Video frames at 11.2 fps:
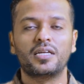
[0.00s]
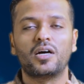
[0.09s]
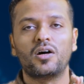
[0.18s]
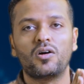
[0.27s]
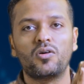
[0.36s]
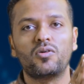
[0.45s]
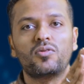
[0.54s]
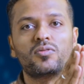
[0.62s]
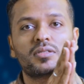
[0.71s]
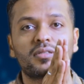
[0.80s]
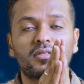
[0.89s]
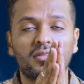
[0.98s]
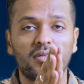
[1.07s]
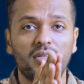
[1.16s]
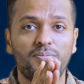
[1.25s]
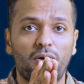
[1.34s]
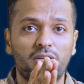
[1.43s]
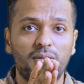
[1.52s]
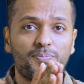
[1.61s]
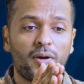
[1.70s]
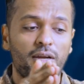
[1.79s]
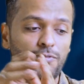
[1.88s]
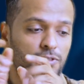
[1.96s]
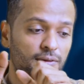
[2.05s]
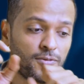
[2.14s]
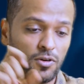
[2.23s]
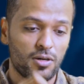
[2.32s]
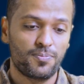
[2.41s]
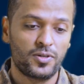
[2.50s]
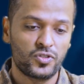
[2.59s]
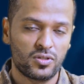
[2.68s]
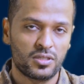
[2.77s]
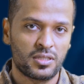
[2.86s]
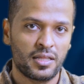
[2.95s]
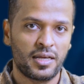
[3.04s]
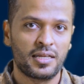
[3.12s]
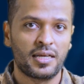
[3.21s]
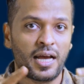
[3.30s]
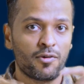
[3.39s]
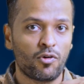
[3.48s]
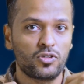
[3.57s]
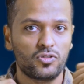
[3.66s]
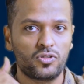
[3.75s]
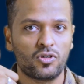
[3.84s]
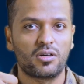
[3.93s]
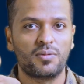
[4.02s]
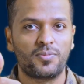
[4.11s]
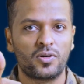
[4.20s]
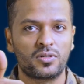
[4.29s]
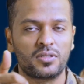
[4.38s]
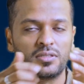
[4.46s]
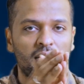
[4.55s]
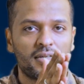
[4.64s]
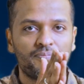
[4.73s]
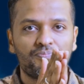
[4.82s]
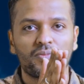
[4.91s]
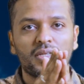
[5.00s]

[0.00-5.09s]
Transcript: Now, the third important point which I have not mentioned on the slide I want to talk to you about is that